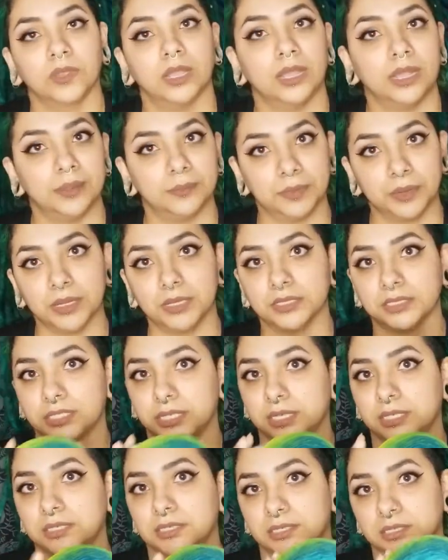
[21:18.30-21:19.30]
I
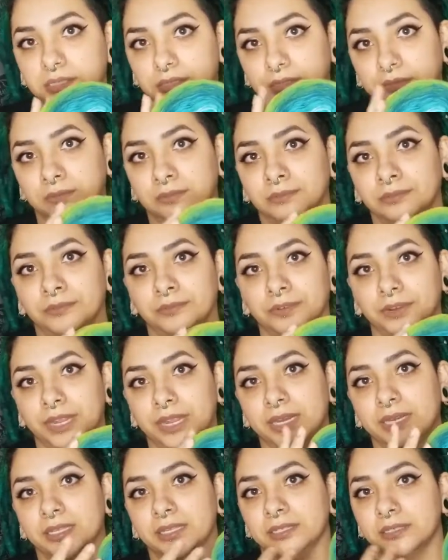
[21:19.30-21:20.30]
apologize for
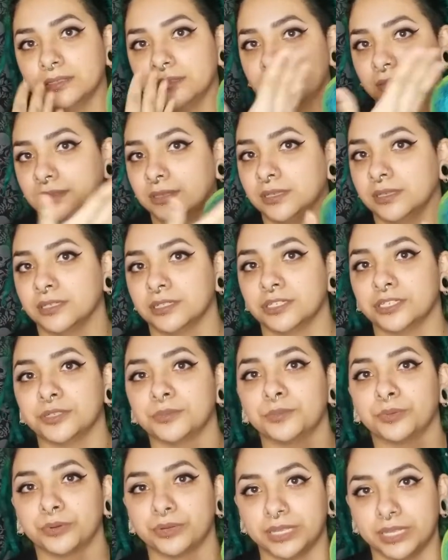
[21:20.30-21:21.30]
any
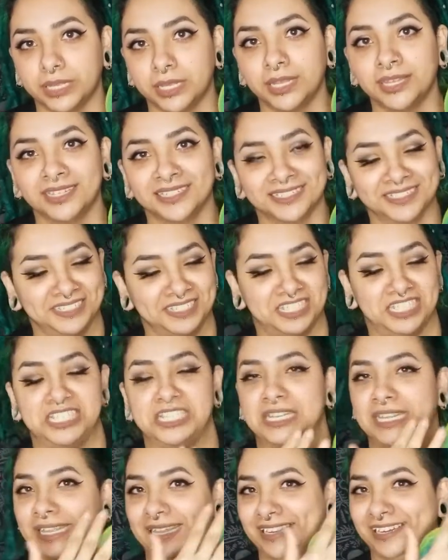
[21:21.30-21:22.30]
debris
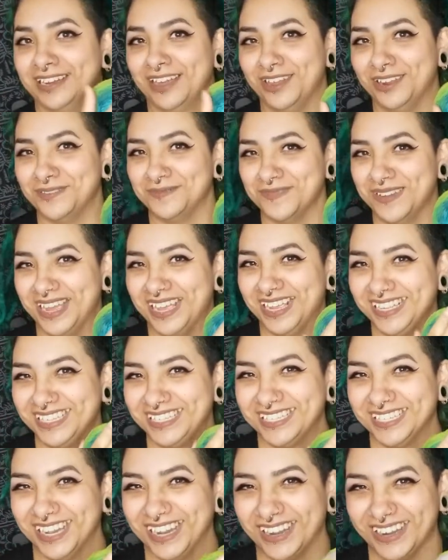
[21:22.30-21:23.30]
seen on my
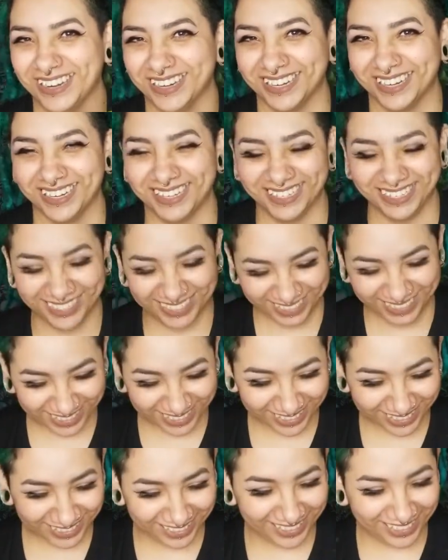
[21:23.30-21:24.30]
yarn.
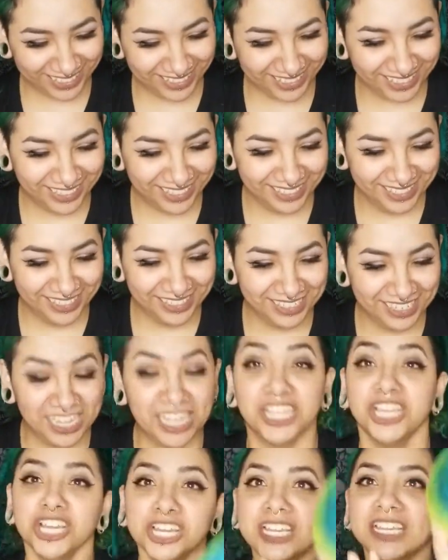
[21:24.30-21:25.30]

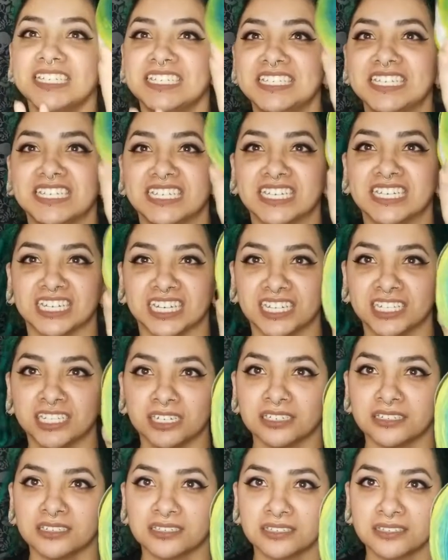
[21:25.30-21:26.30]
You can see the
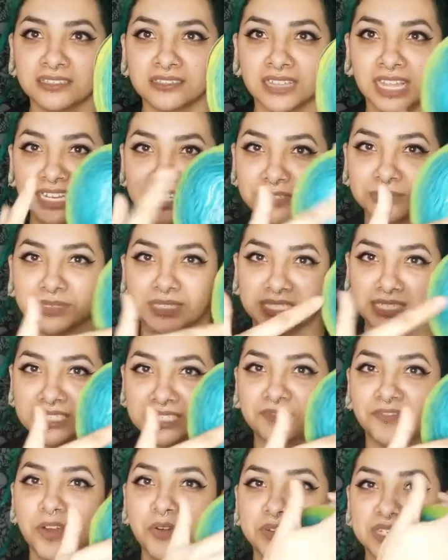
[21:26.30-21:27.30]
colors.
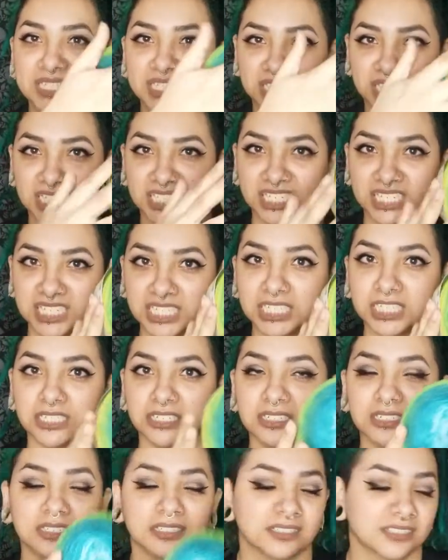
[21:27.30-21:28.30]
Focus on the
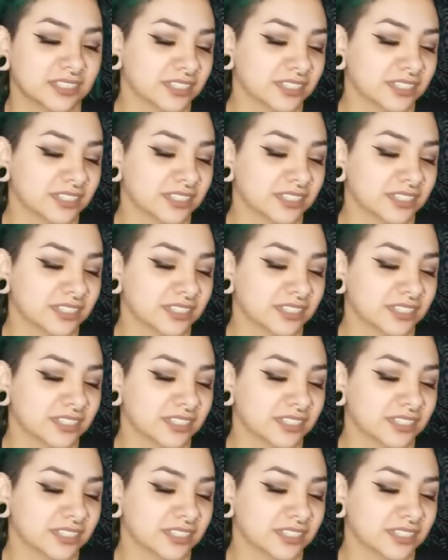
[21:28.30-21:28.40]
colors.